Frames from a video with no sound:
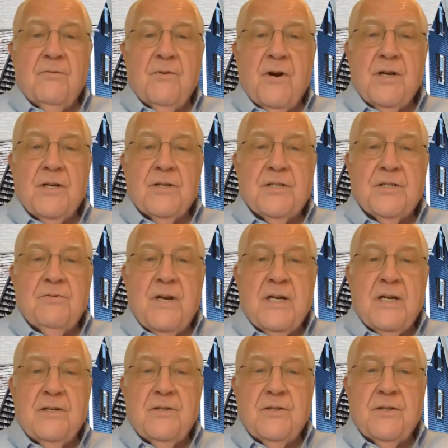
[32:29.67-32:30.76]
various
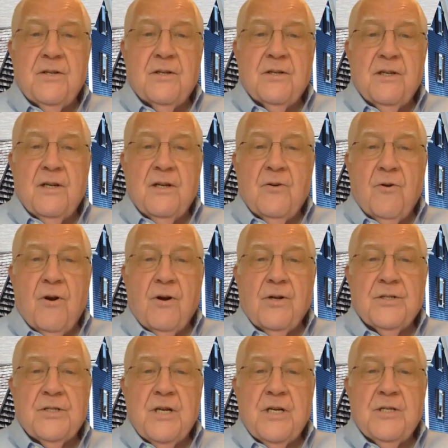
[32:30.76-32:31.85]
events that an
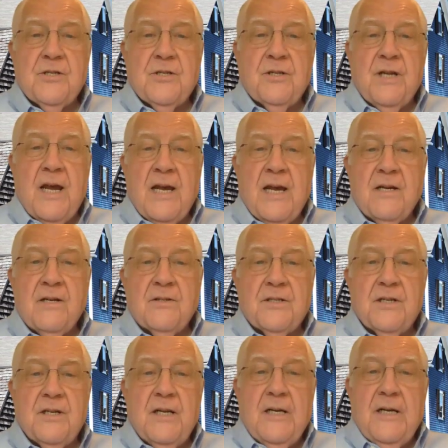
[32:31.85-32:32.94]
organization has